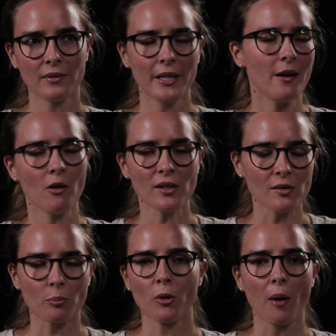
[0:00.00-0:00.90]
denotes
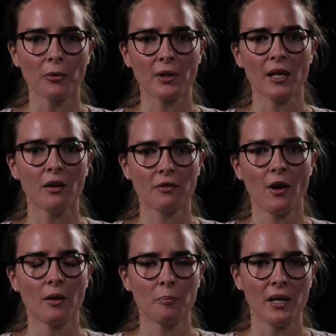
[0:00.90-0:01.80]
the property of
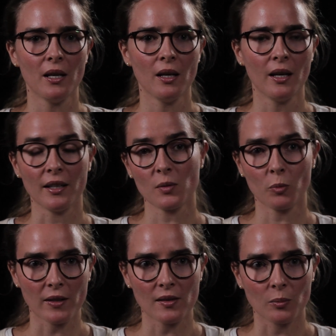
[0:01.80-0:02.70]
not being
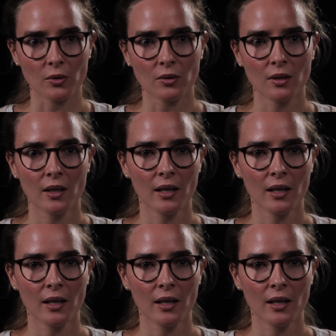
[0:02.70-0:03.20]
expressible.